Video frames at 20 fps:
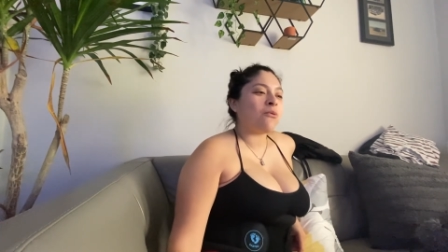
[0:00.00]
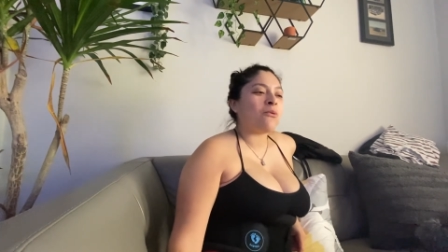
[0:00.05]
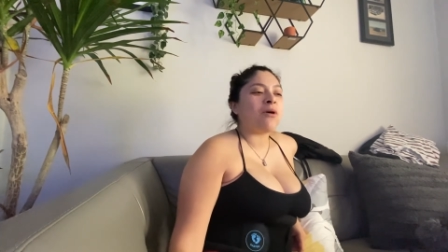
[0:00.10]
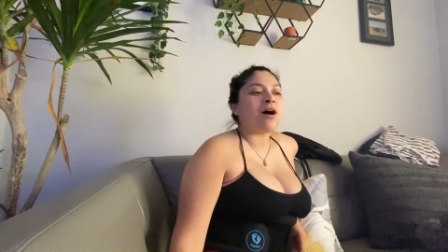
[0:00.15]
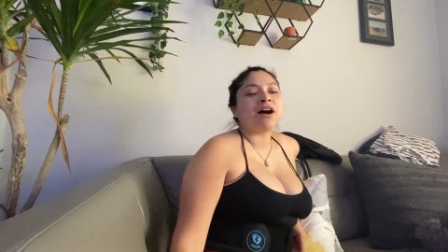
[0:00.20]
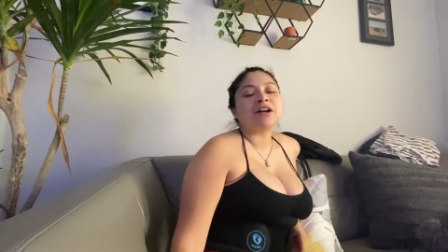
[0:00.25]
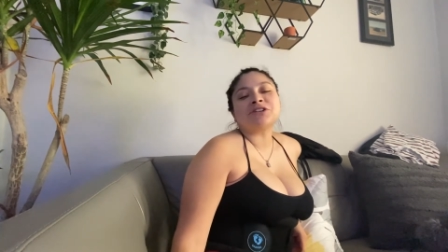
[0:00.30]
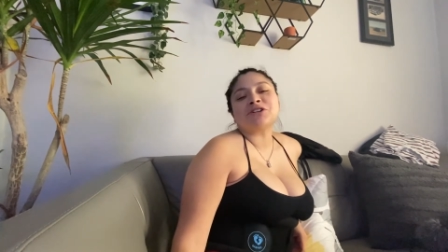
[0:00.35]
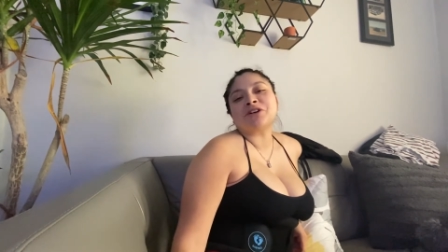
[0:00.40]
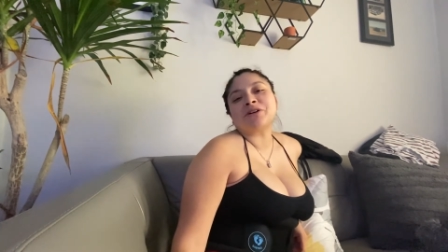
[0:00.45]

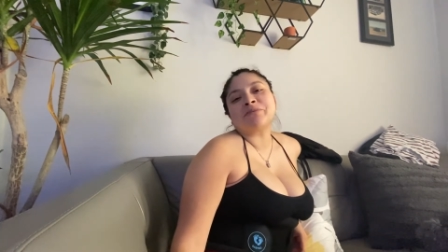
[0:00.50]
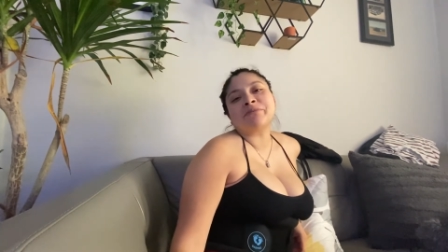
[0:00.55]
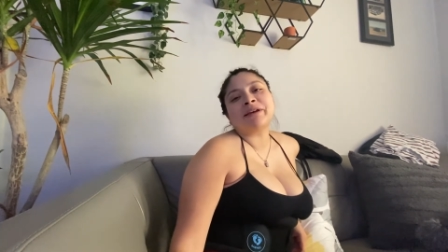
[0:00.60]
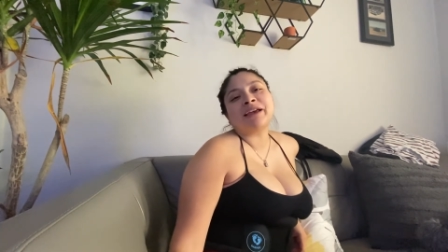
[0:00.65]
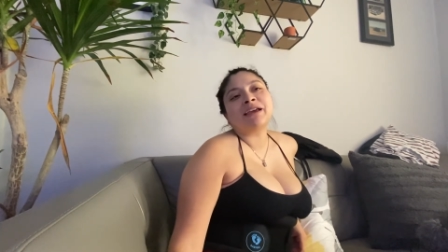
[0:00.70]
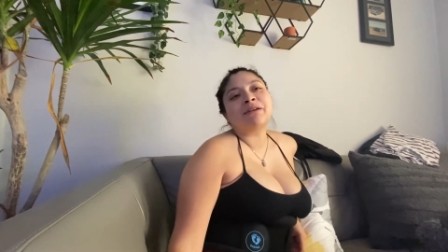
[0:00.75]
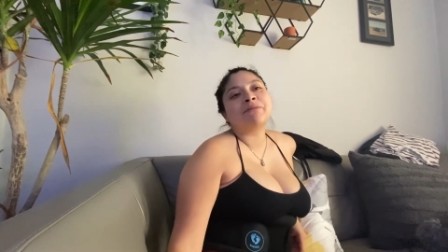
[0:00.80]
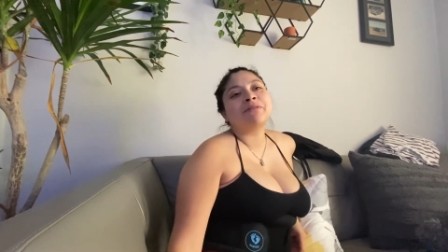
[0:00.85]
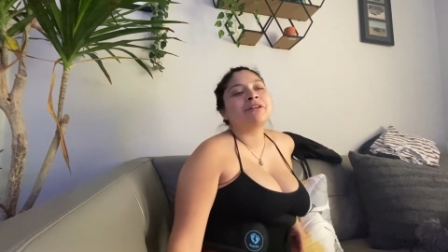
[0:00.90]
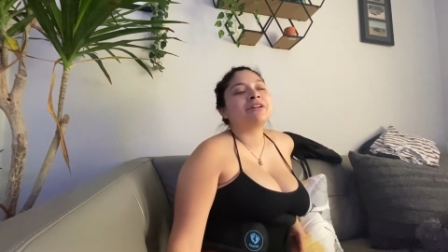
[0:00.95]
watch our
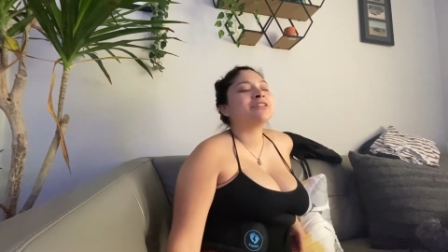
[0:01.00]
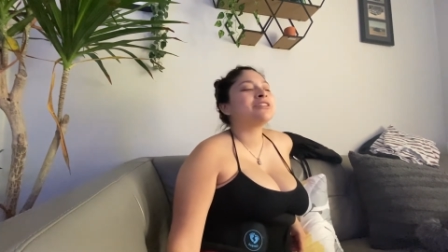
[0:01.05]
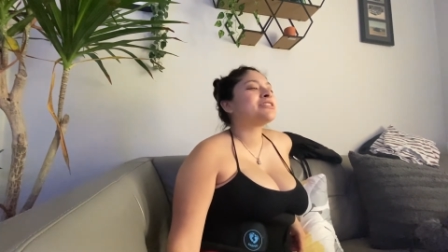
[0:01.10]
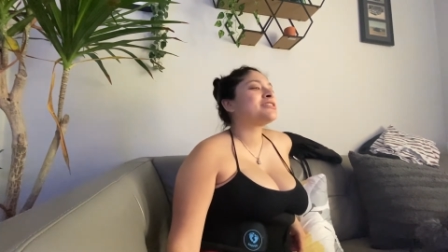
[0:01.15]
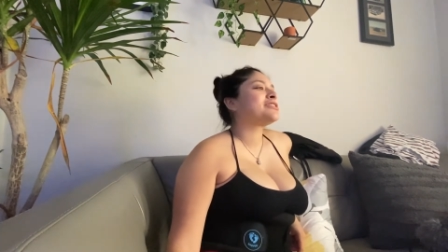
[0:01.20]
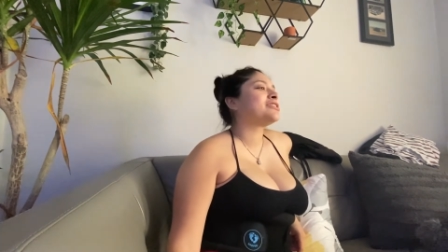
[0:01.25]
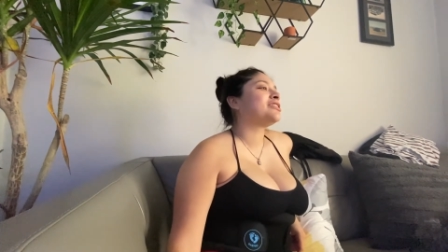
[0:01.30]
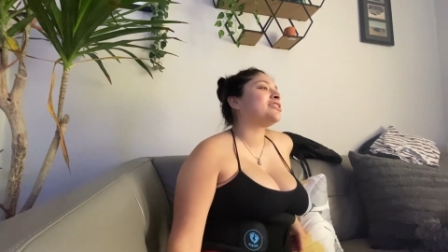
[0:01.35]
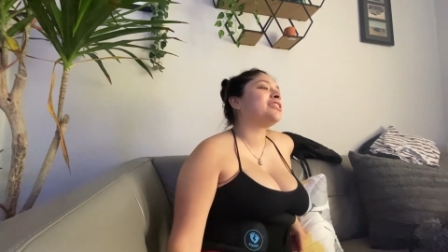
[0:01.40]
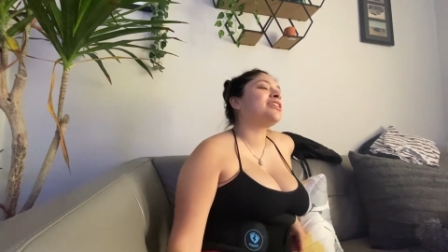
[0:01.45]
baby or
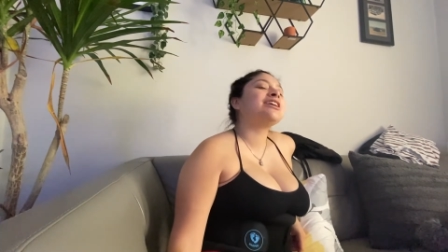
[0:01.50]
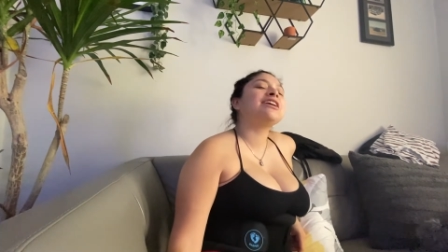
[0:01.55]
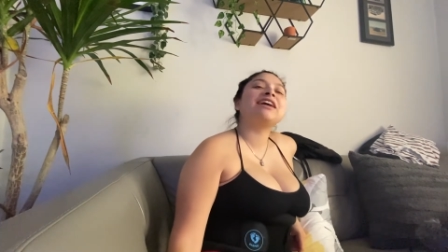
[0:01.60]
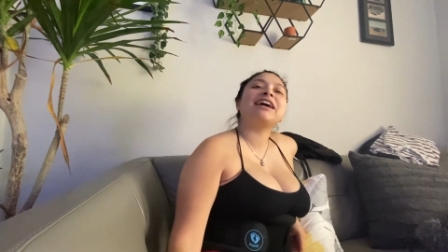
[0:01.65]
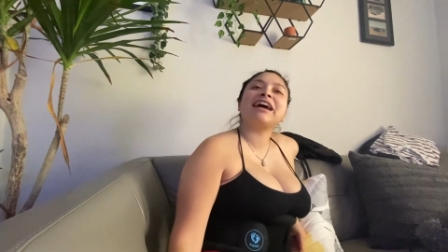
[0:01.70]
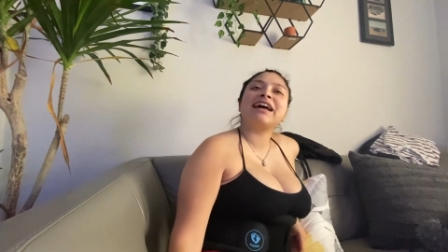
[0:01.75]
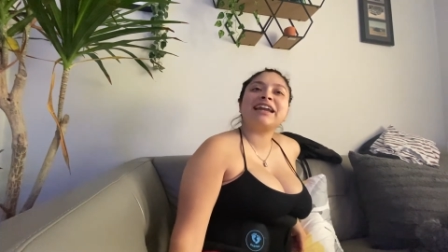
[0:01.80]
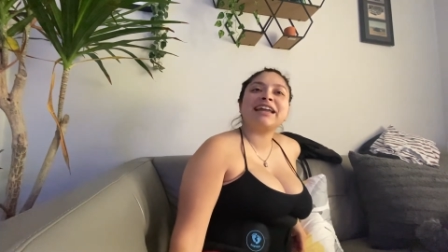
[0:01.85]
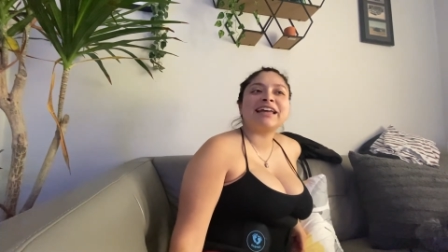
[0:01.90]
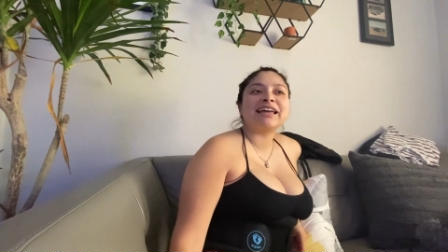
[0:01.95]
just look
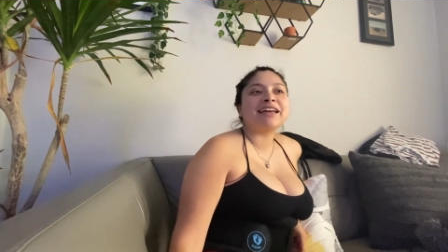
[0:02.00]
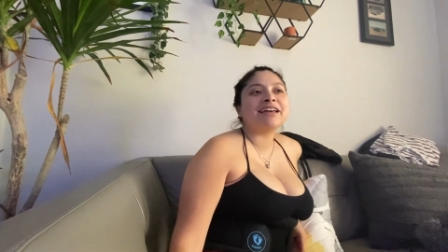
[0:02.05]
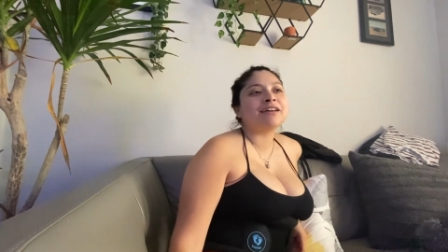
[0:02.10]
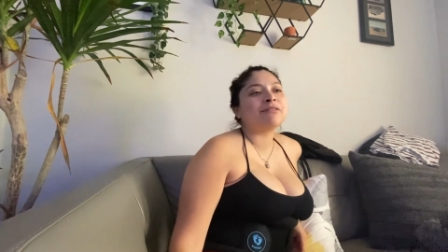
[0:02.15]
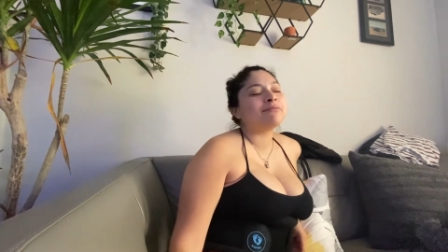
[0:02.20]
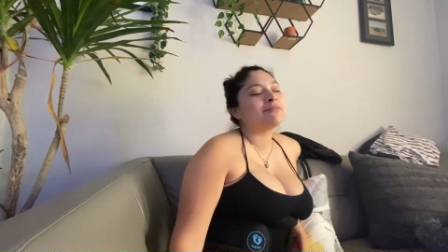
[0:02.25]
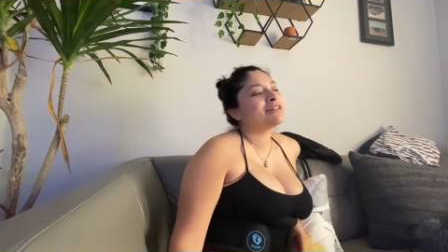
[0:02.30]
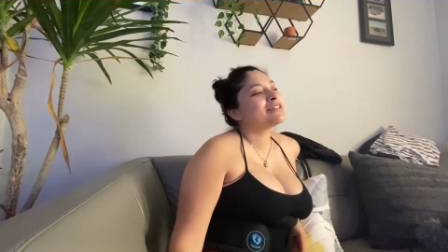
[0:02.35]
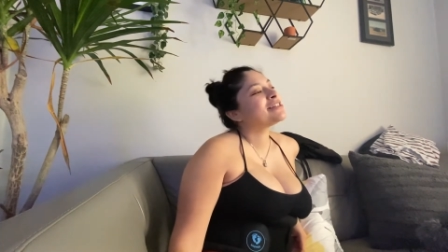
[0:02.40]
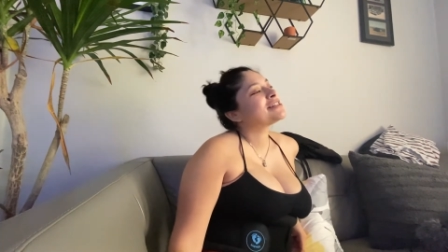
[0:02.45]
at
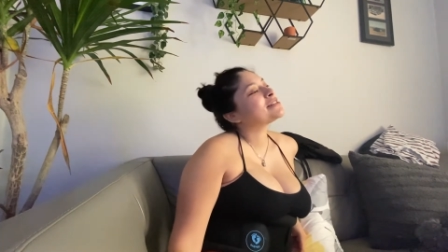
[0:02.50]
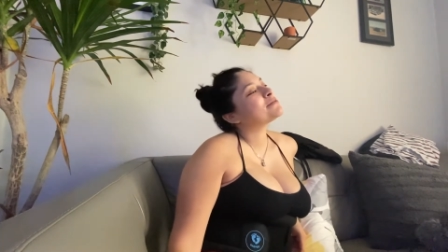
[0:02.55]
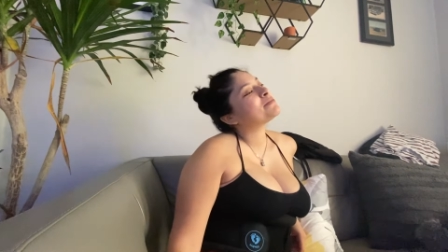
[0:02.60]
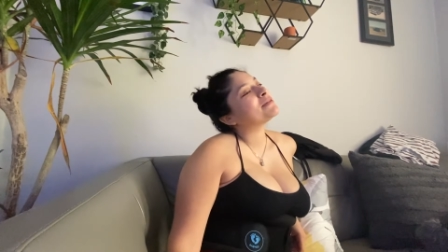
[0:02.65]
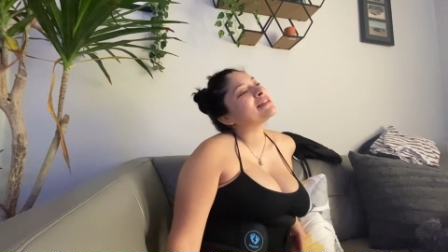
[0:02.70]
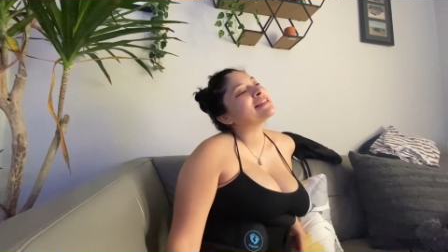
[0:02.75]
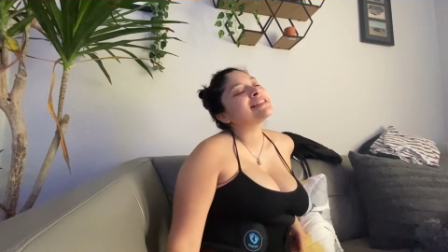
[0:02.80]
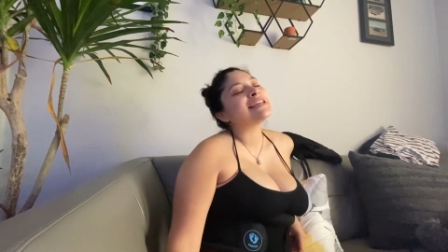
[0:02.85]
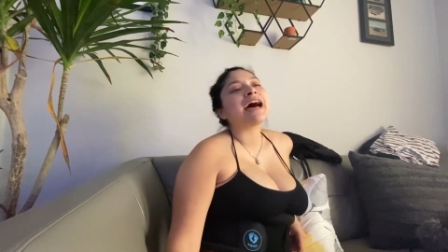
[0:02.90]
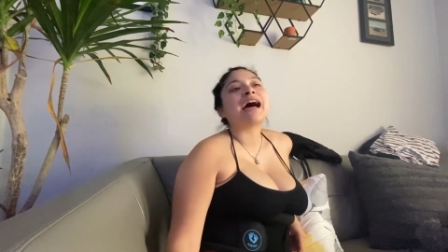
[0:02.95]
him and just
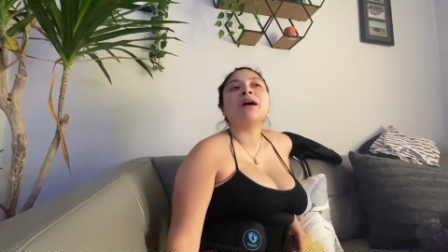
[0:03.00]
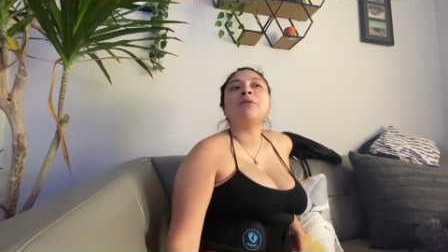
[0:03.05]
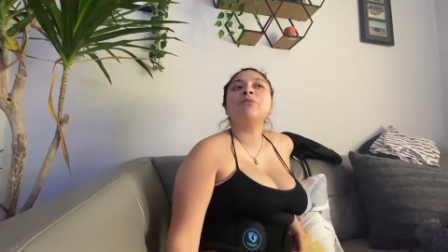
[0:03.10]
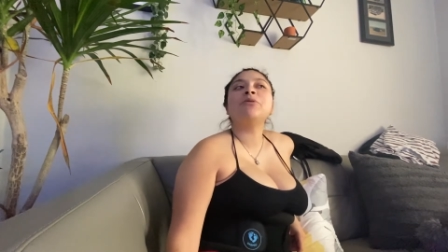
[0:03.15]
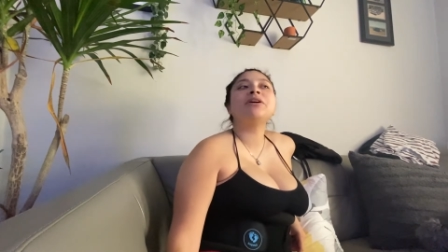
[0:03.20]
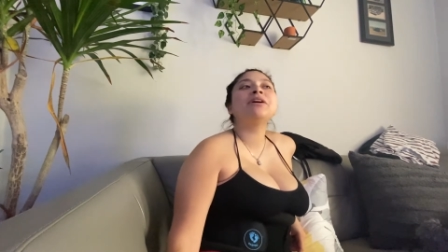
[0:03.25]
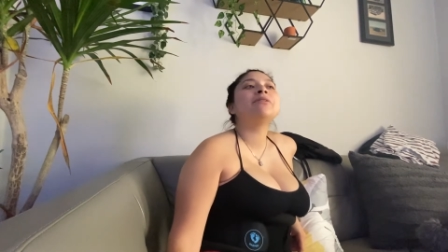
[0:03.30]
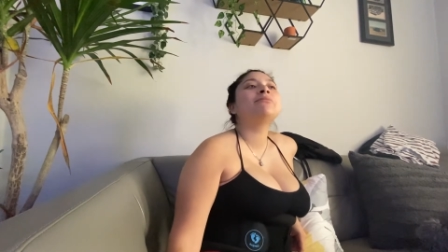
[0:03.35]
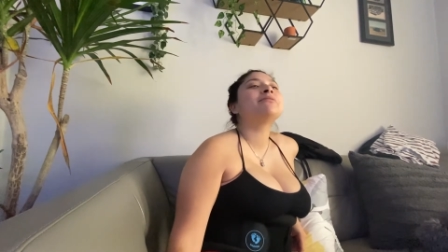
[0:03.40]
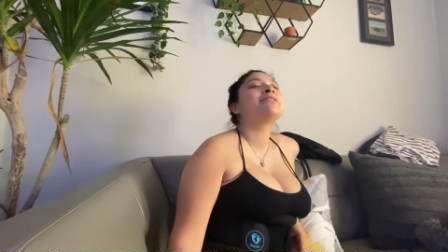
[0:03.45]
spend time
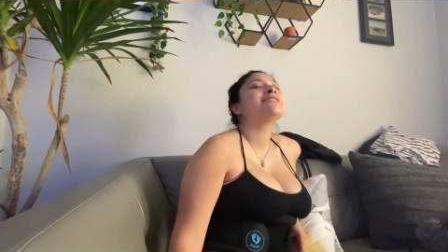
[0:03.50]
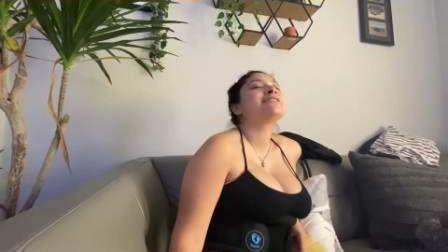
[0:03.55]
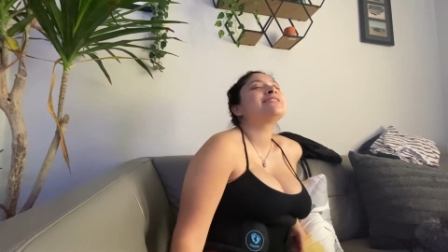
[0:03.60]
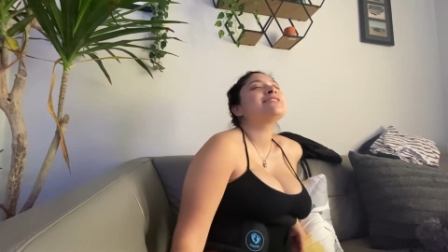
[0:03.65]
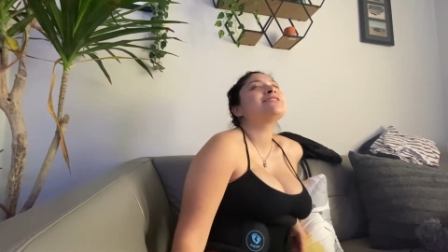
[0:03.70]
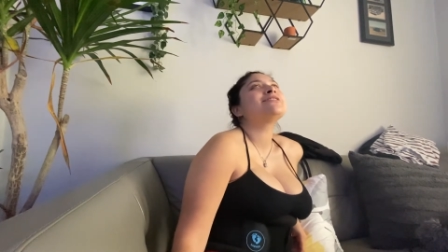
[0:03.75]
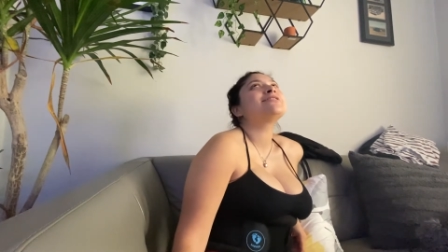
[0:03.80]
with him because it's